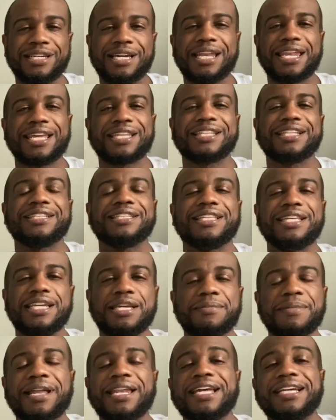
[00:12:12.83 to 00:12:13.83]
I like the theme.
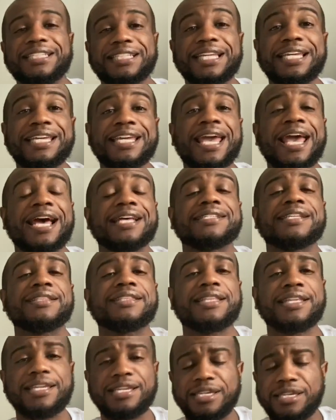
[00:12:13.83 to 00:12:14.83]
I like that he has a
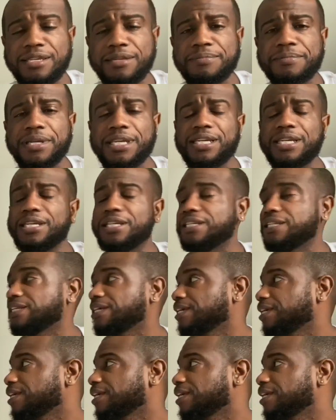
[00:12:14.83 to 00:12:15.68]
theme, and